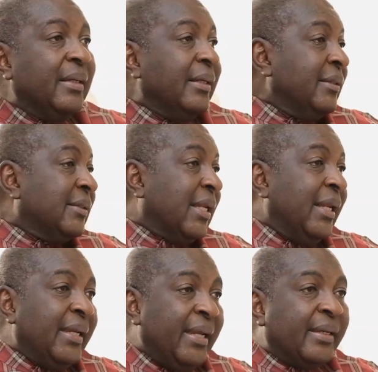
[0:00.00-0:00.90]
His
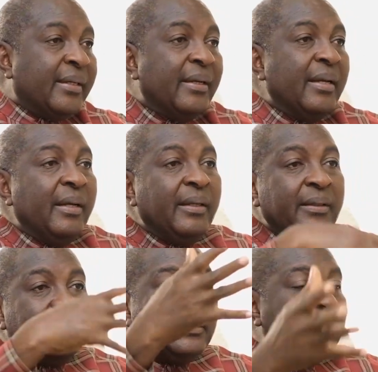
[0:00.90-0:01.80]
clinic,
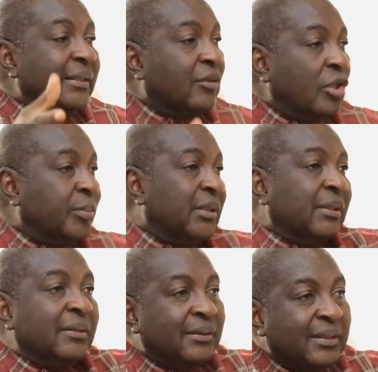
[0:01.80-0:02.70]
is these
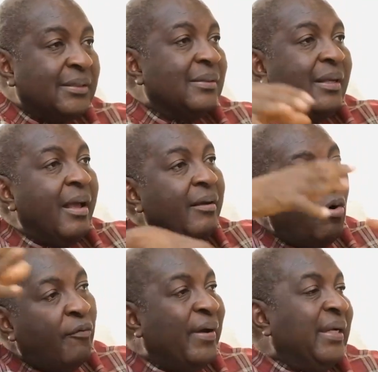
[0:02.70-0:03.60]
hospitals, these uh,
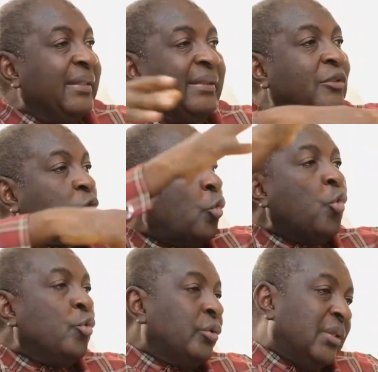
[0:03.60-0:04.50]
orphanages,
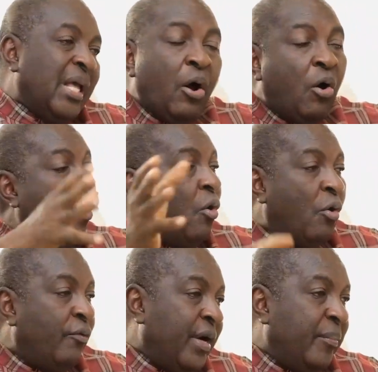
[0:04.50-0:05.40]
schools, they are
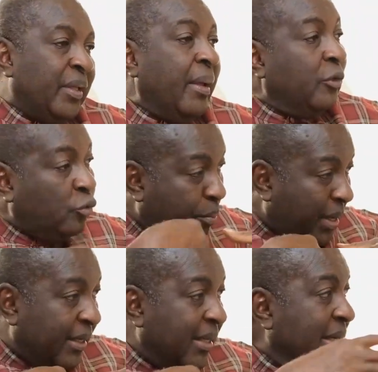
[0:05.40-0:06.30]
all very important to
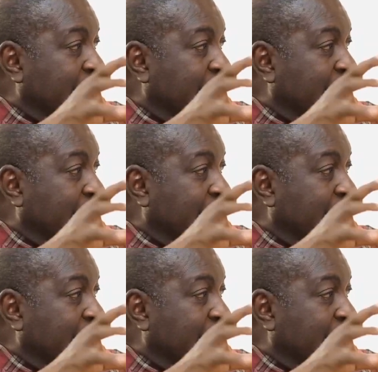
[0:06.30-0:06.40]
me.